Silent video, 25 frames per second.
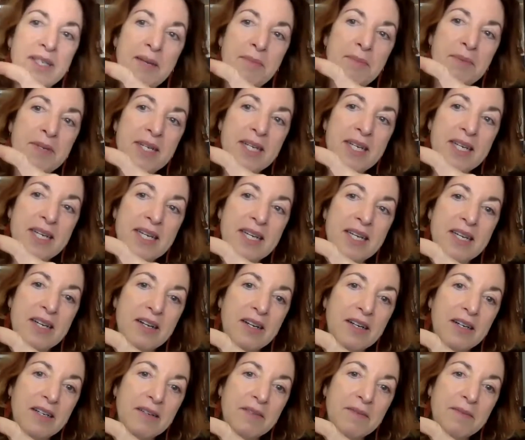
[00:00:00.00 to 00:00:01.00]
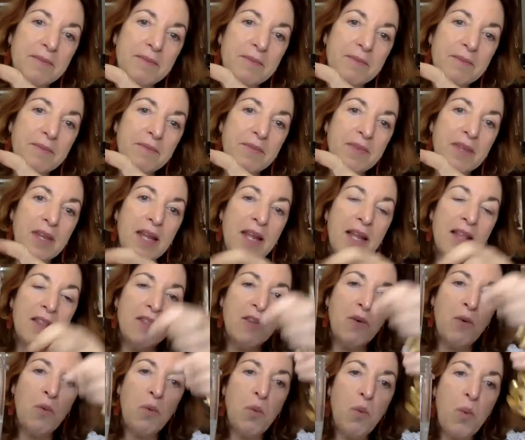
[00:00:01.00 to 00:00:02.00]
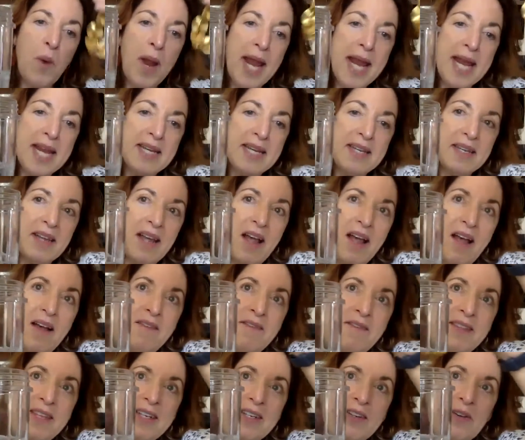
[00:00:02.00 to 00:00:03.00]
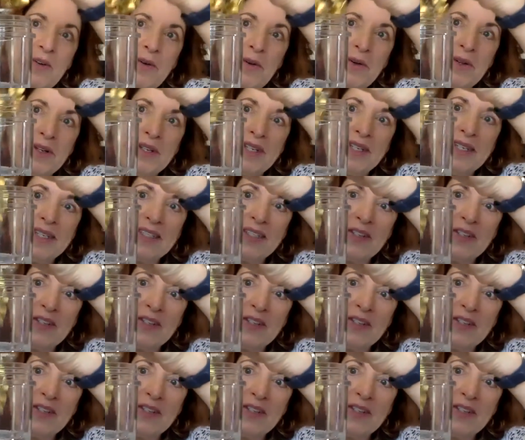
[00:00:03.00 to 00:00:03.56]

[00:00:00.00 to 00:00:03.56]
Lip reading: up to here, the weight of the gold is